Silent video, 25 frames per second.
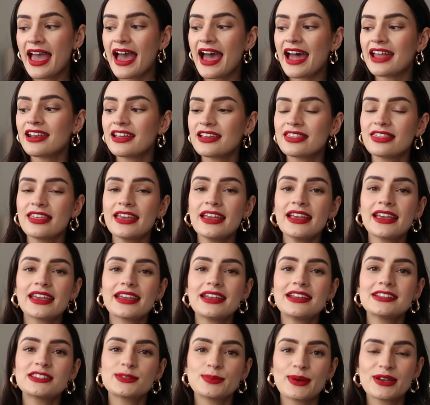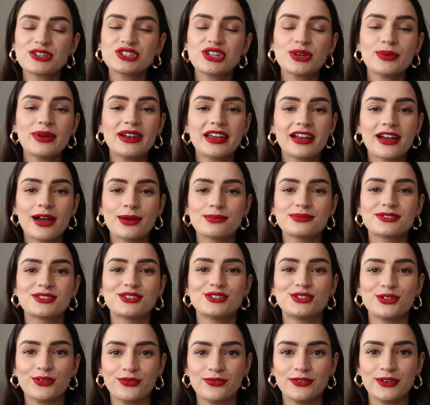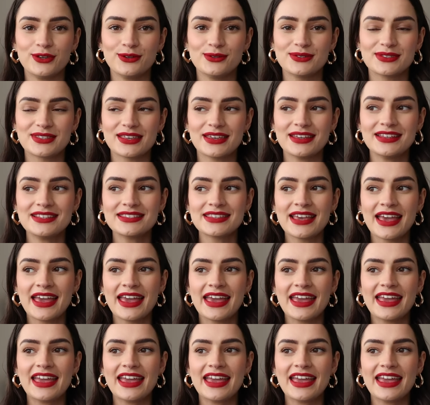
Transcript: And I think especially when it comes to diffusers,